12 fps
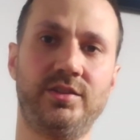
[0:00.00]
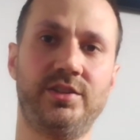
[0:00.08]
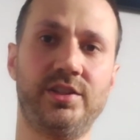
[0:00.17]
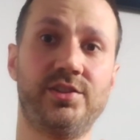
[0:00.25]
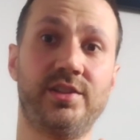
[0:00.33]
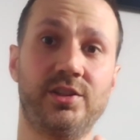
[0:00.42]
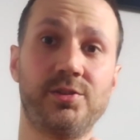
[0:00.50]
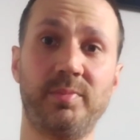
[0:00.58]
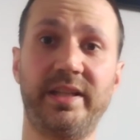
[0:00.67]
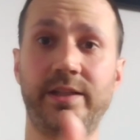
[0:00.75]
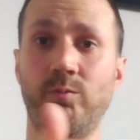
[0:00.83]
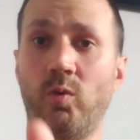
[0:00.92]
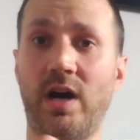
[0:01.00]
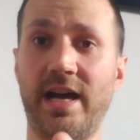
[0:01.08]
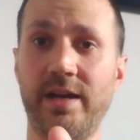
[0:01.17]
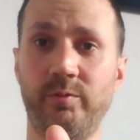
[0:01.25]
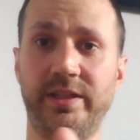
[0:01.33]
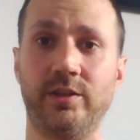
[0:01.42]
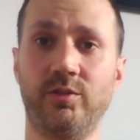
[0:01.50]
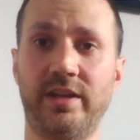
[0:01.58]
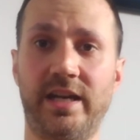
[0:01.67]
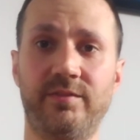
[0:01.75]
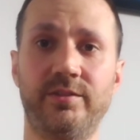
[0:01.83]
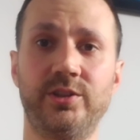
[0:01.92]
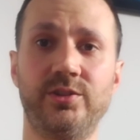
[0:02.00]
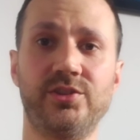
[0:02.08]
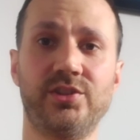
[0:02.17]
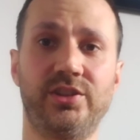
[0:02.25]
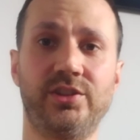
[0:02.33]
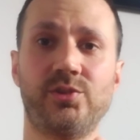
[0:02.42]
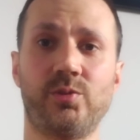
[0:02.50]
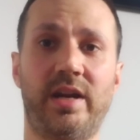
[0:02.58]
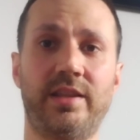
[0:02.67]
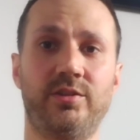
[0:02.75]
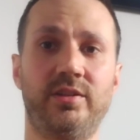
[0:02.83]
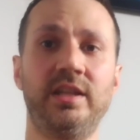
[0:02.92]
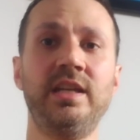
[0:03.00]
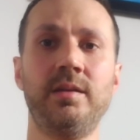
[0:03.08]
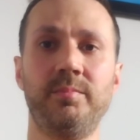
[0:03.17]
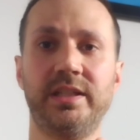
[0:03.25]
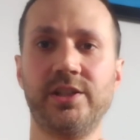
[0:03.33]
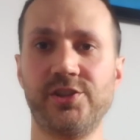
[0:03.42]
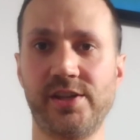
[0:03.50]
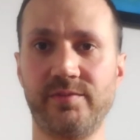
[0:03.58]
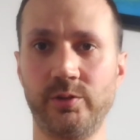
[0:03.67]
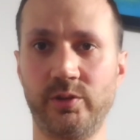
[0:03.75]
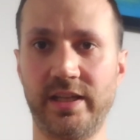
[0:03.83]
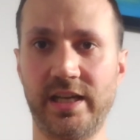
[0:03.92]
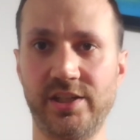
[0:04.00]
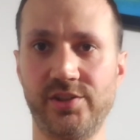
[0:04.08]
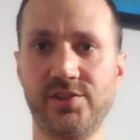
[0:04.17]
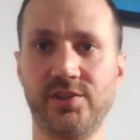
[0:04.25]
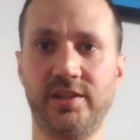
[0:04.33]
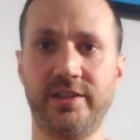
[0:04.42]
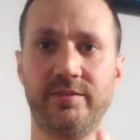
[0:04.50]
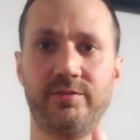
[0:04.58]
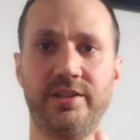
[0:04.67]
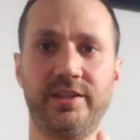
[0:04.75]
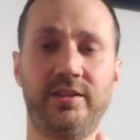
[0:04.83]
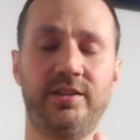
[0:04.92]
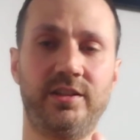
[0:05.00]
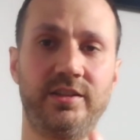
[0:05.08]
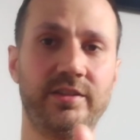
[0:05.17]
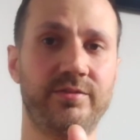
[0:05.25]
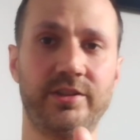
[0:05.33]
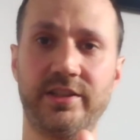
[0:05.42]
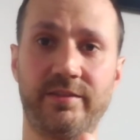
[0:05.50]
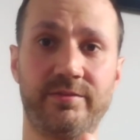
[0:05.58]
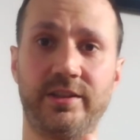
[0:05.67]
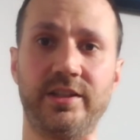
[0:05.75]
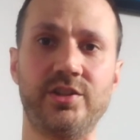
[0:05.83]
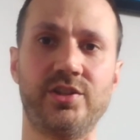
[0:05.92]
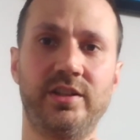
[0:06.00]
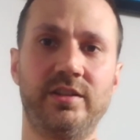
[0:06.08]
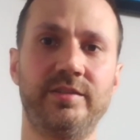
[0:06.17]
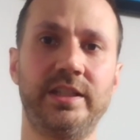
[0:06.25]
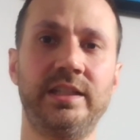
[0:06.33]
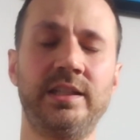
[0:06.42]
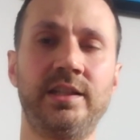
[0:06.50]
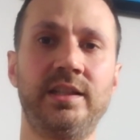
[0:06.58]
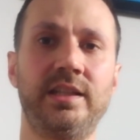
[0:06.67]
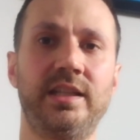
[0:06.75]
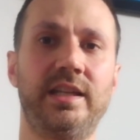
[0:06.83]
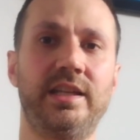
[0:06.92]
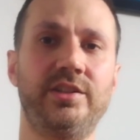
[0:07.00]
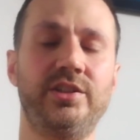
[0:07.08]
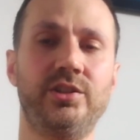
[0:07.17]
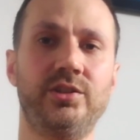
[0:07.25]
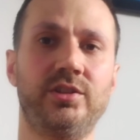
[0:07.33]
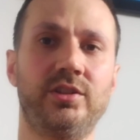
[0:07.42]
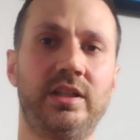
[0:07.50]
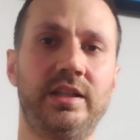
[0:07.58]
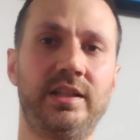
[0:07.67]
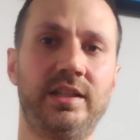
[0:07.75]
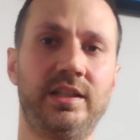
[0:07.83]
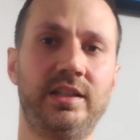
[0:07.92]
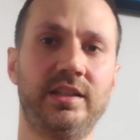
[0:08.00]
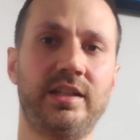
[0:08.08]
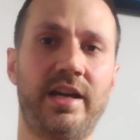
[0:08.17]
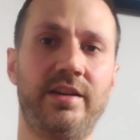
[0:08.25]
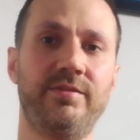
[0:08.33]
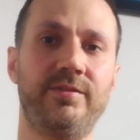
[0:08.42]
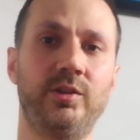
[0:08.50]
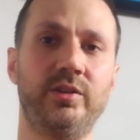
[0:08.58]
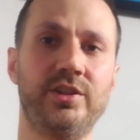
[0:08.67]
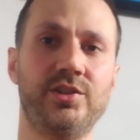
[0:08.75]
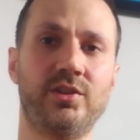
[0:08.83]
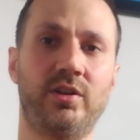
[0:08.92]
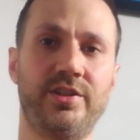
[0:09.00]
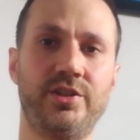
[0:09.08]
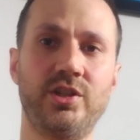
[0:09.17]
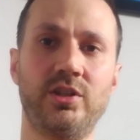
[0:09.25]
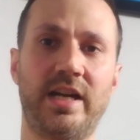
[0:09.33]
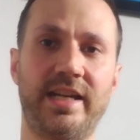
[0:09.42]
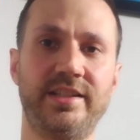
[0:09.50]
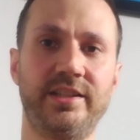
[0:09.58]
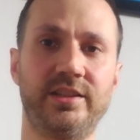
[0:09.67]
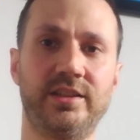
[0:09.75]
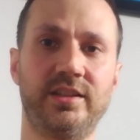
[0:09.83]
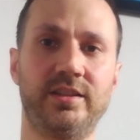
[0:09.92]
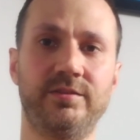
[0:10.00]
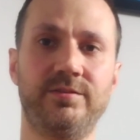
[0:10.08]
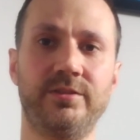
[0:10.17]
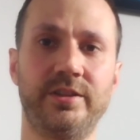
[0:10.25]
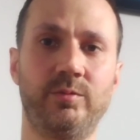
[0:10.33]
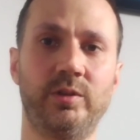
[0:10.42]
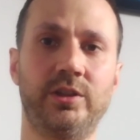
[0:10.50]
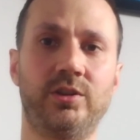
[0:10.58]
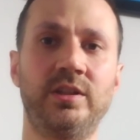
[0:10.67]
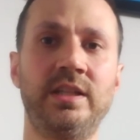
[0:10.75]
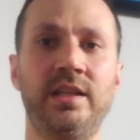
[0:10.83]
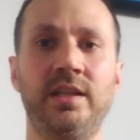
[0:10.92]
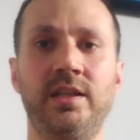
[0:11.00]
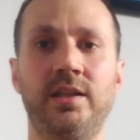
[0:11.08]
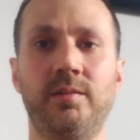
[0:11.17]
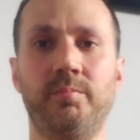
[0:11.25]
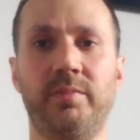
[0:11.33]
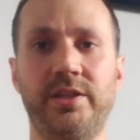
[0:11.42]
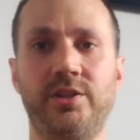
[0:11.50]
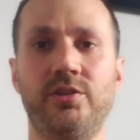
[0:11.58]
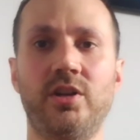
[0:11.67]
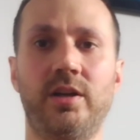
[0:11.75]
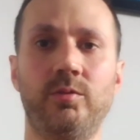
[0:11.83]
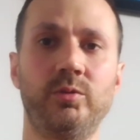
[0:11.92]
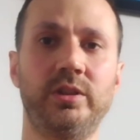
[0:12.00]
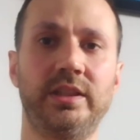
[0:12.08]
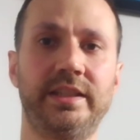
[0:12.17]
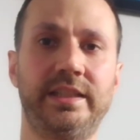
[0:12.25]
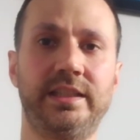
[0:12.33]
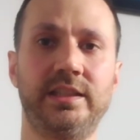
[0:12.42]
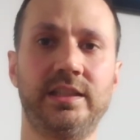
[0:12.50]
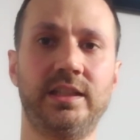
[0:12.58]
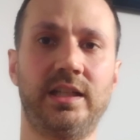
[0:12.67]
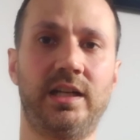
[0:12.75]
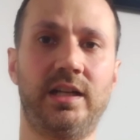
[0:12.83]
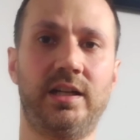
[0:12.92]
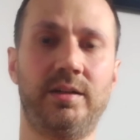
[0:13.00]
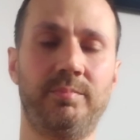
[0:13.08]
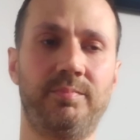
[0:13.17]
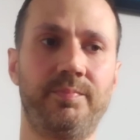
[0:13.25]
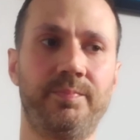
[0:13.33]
just explain why we don't have those things, rather because everyone has a different definition of it, and you're kind of focused on your idea of free will, but you're not really uh,